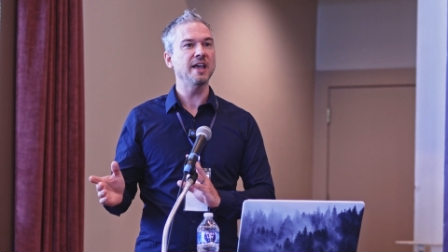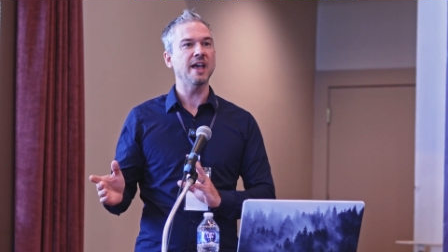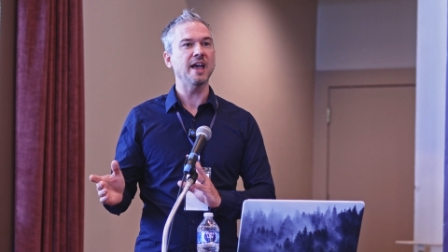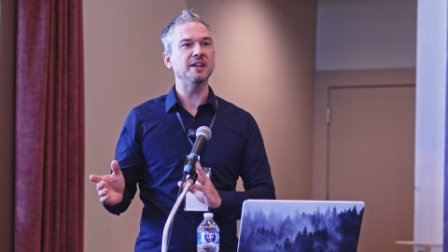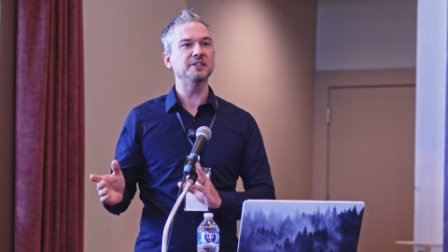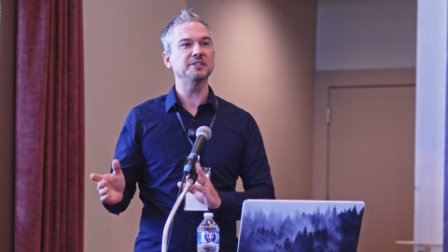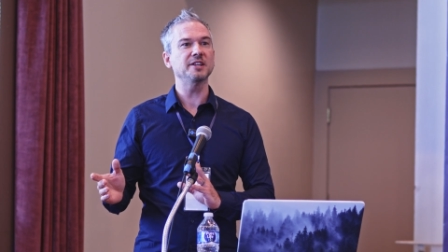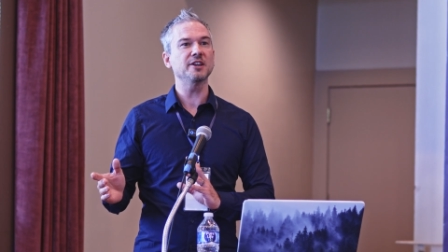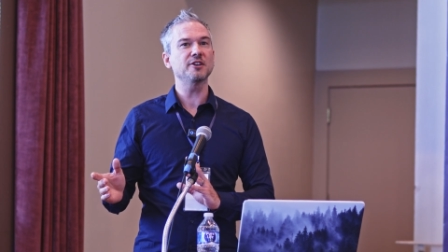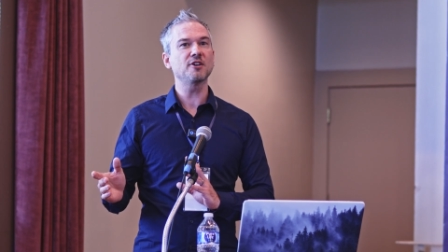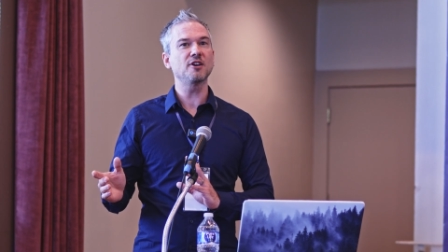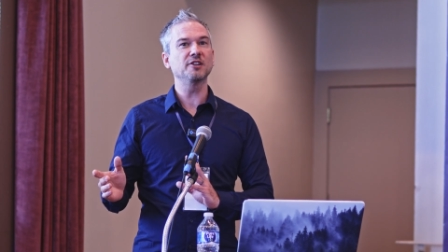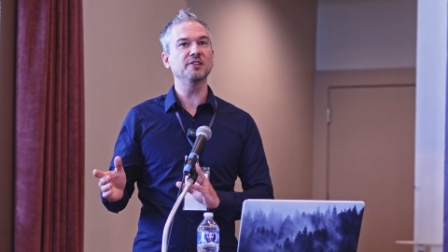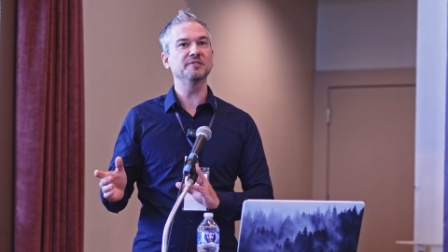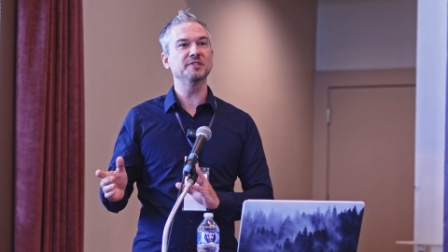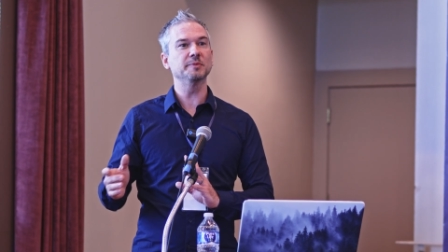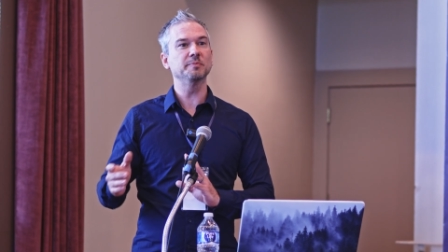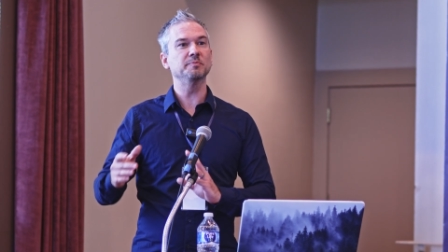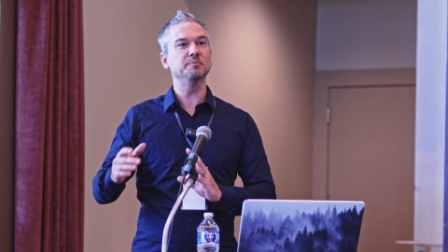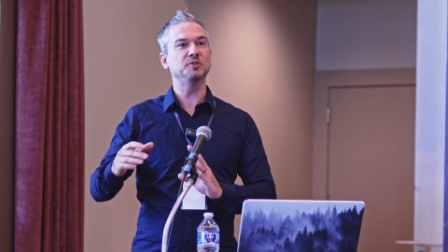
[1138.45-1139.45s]
and take all
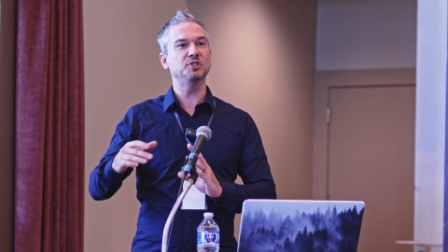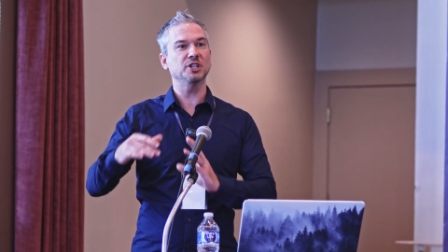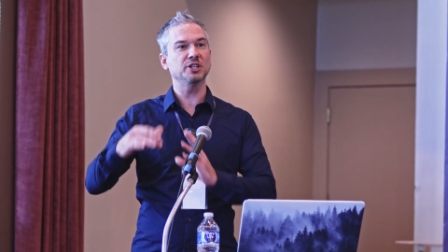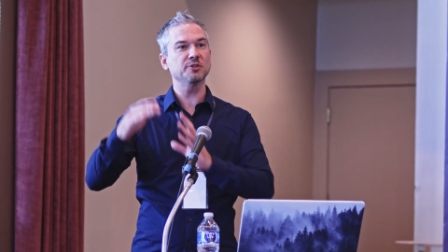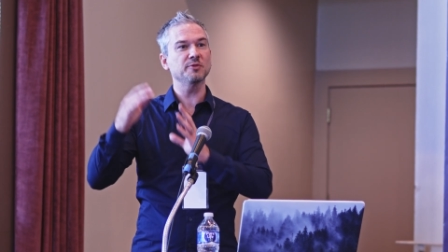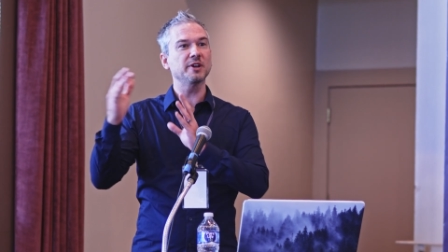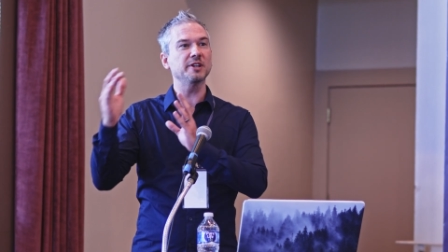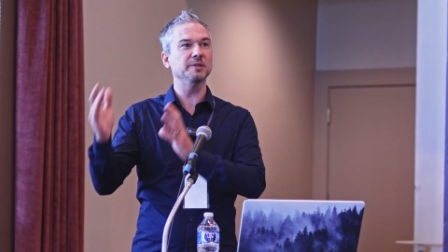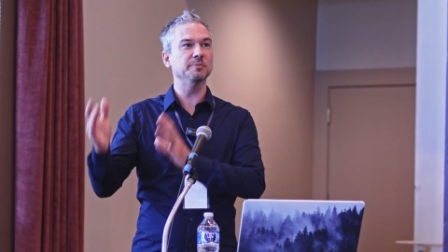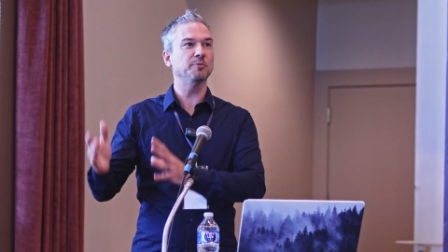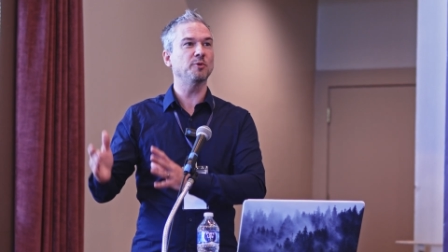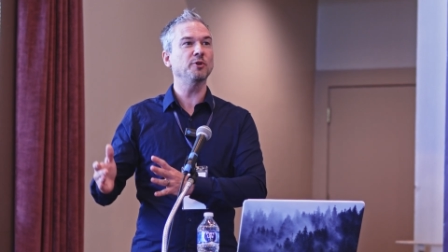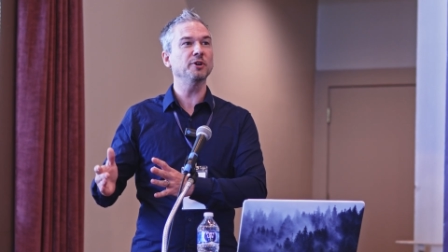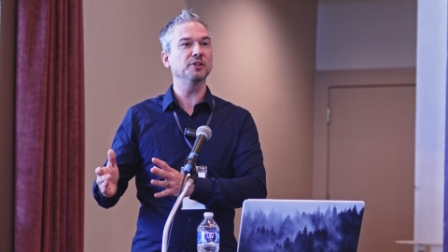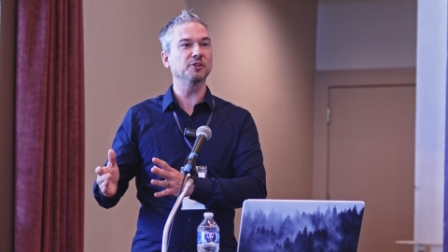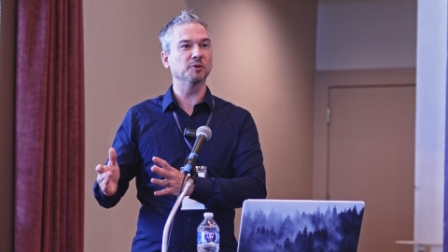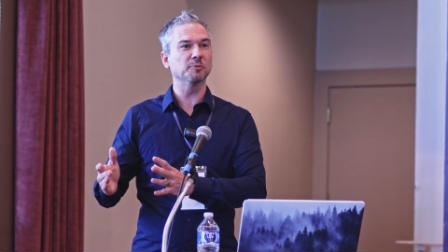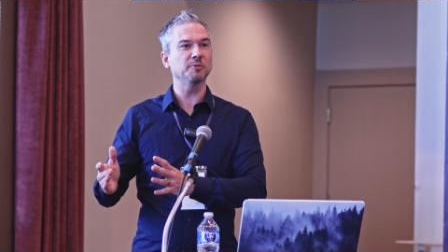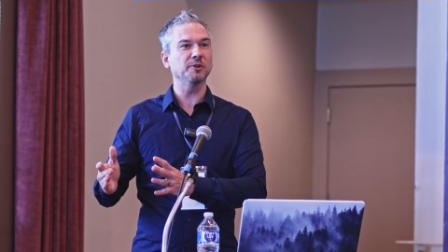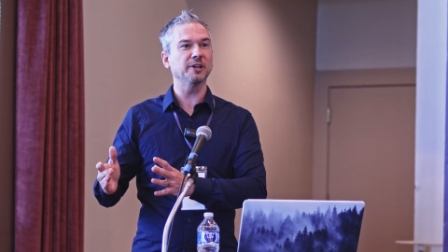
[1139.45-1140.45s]
of the generated
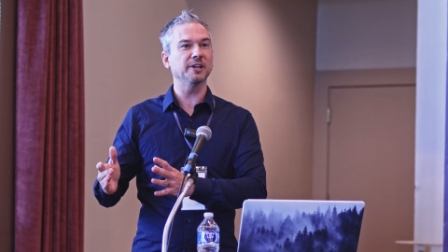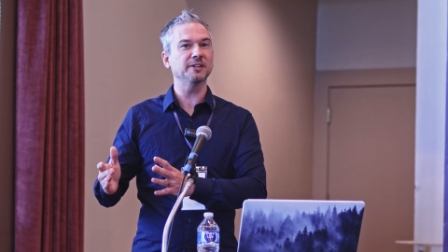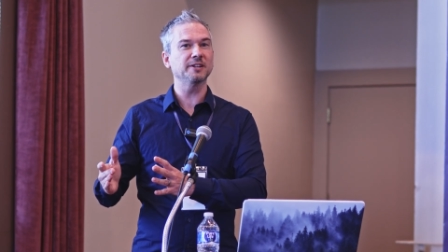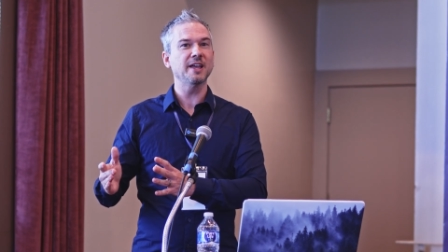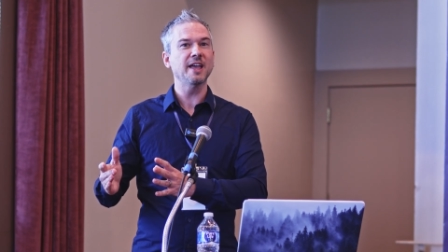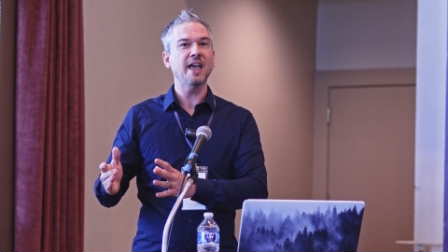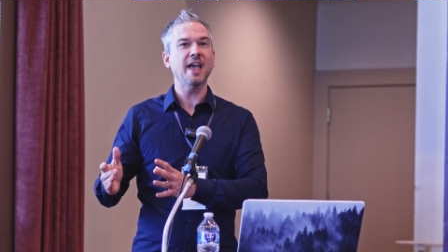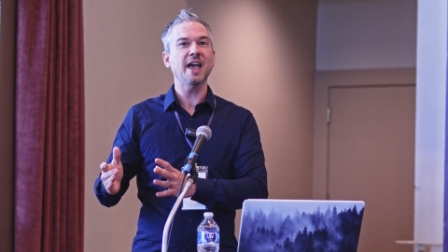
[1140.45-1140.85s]
boilerplate